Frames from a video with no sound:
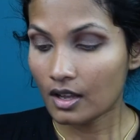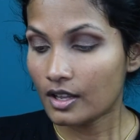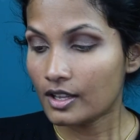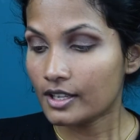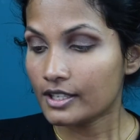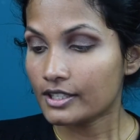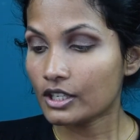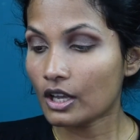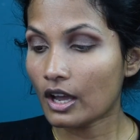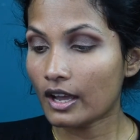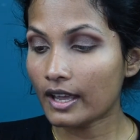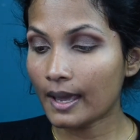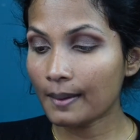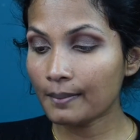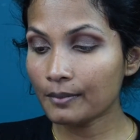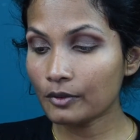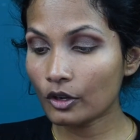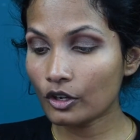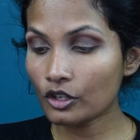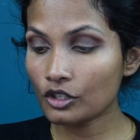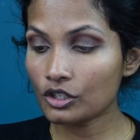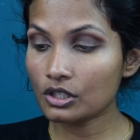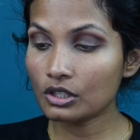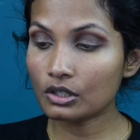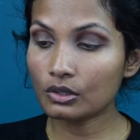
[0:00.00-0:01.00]
So I am
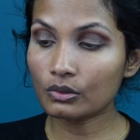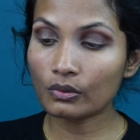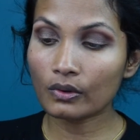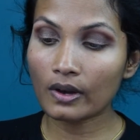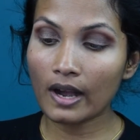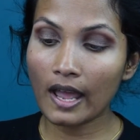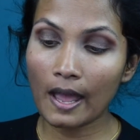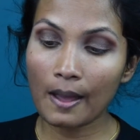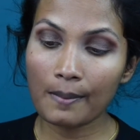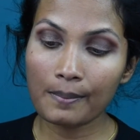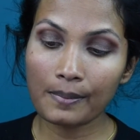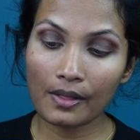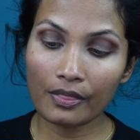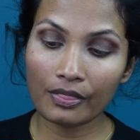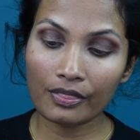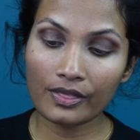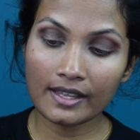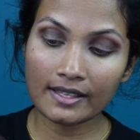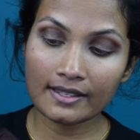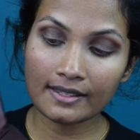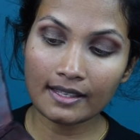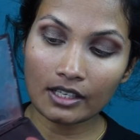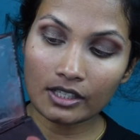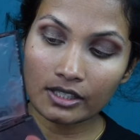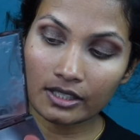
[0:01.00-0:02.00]
going to grab
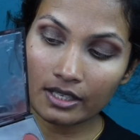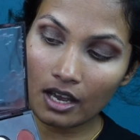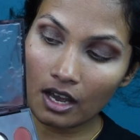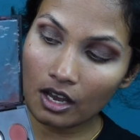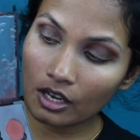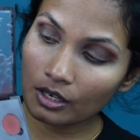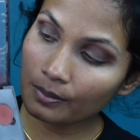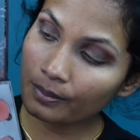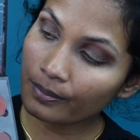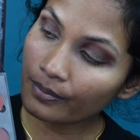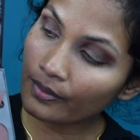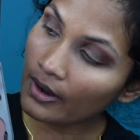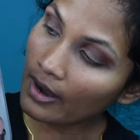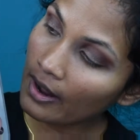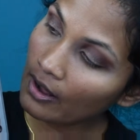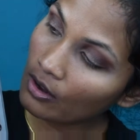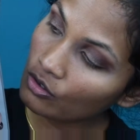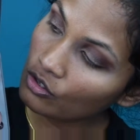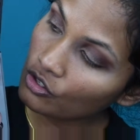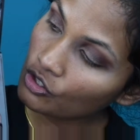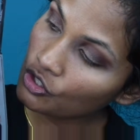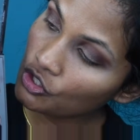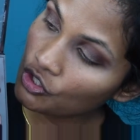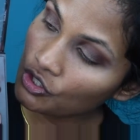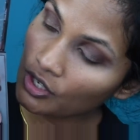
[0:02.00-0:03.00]
this dark
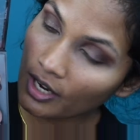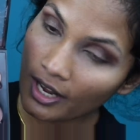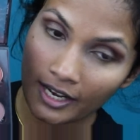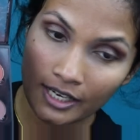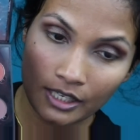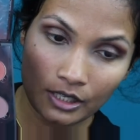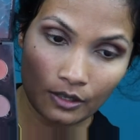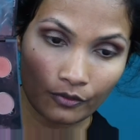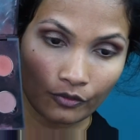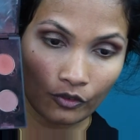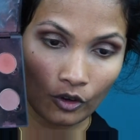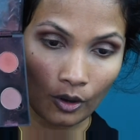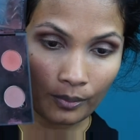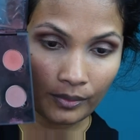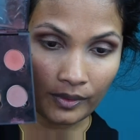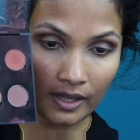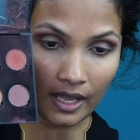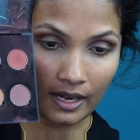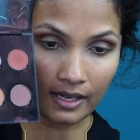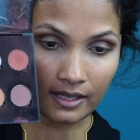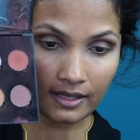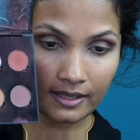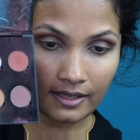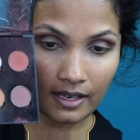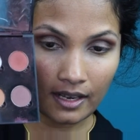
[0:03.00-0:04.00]
brown shade from the
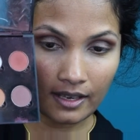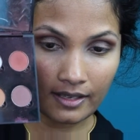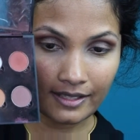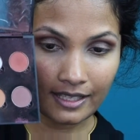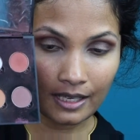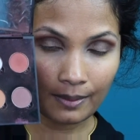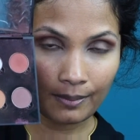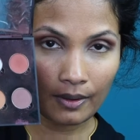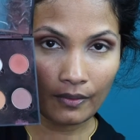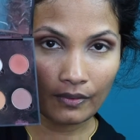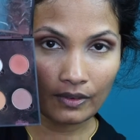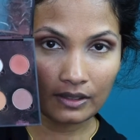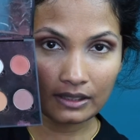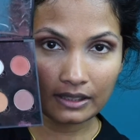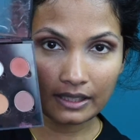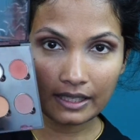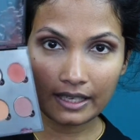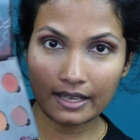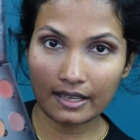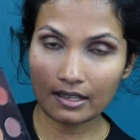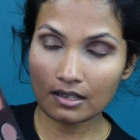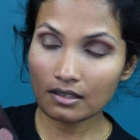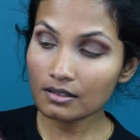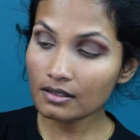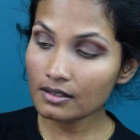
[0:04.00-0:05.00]
Anastasia Beverly
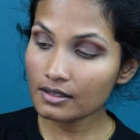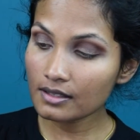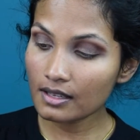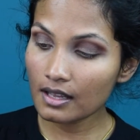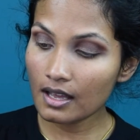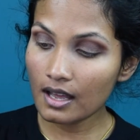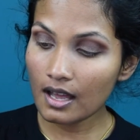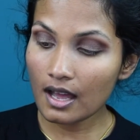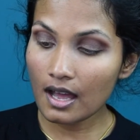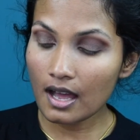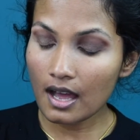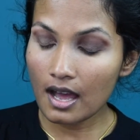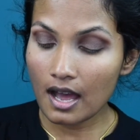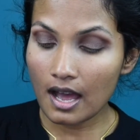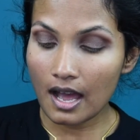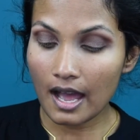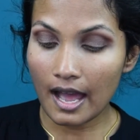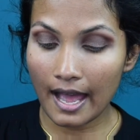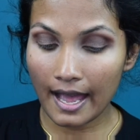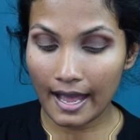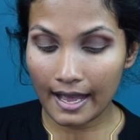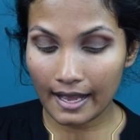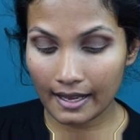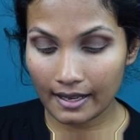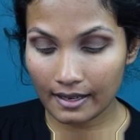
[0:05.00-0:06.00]
Hills,
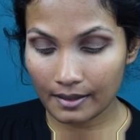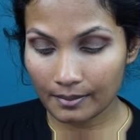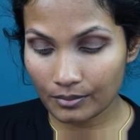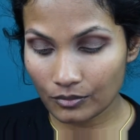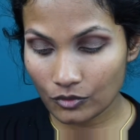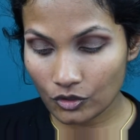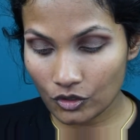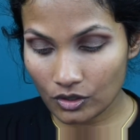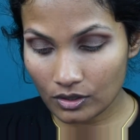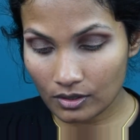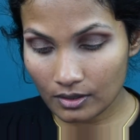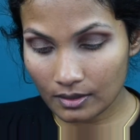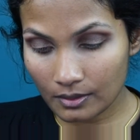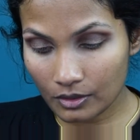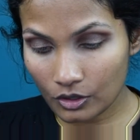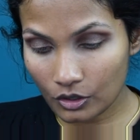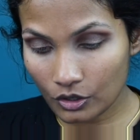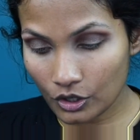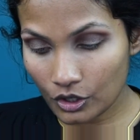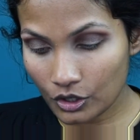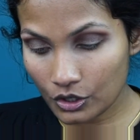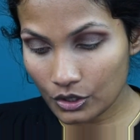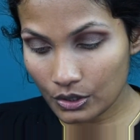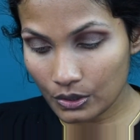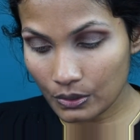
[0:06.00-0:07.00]
and I'm
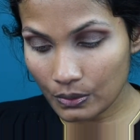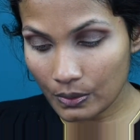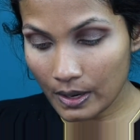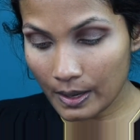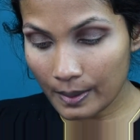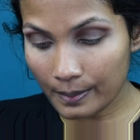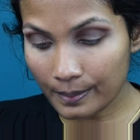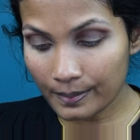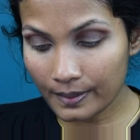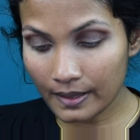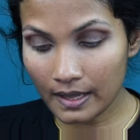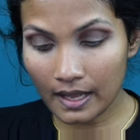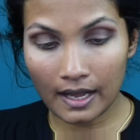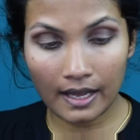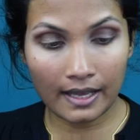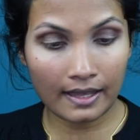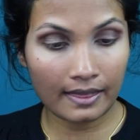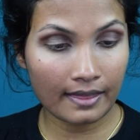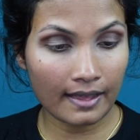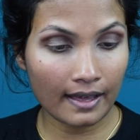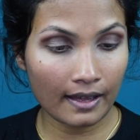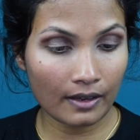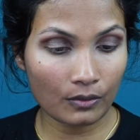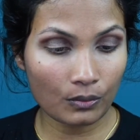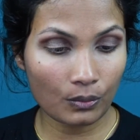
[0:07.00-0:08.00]
going to apply
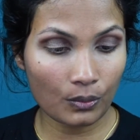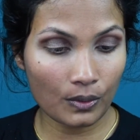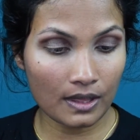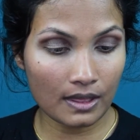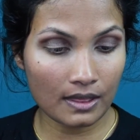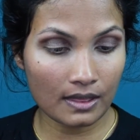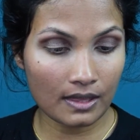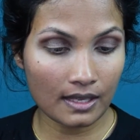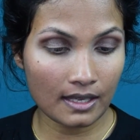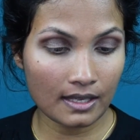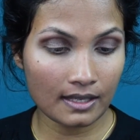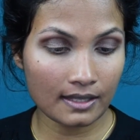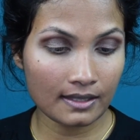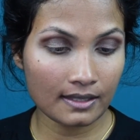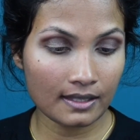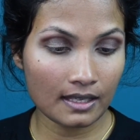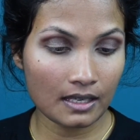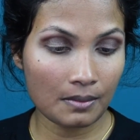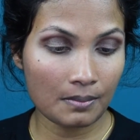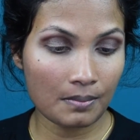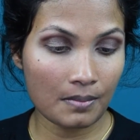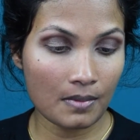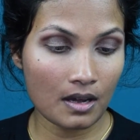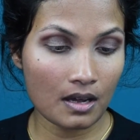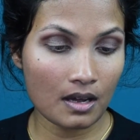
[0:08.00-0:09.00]
that with the
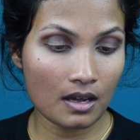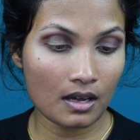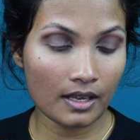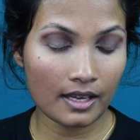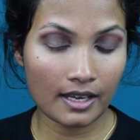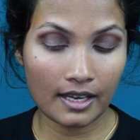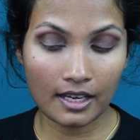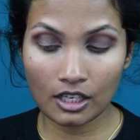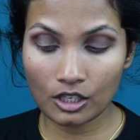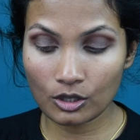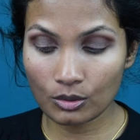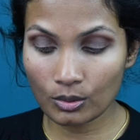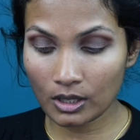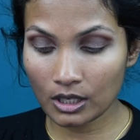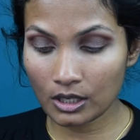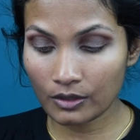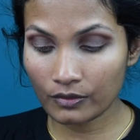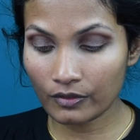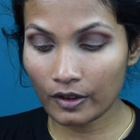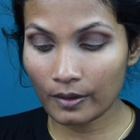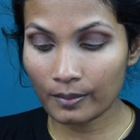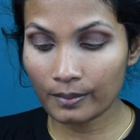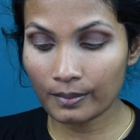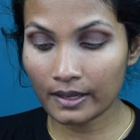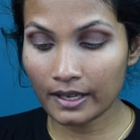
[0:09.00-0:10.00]
Sigma
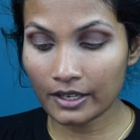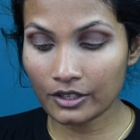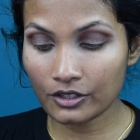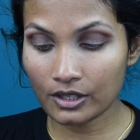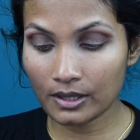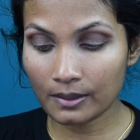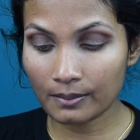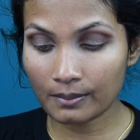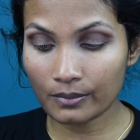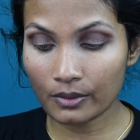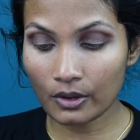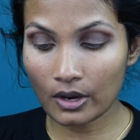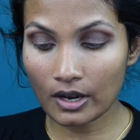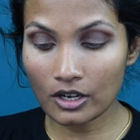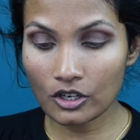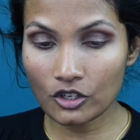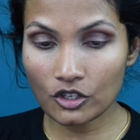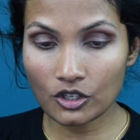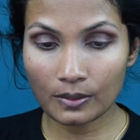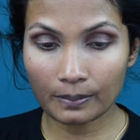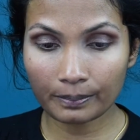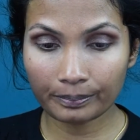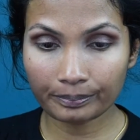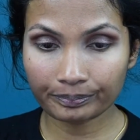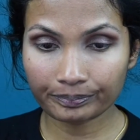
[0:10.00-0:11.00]
E25 blending
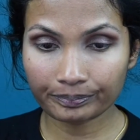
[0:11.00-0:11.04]
brush.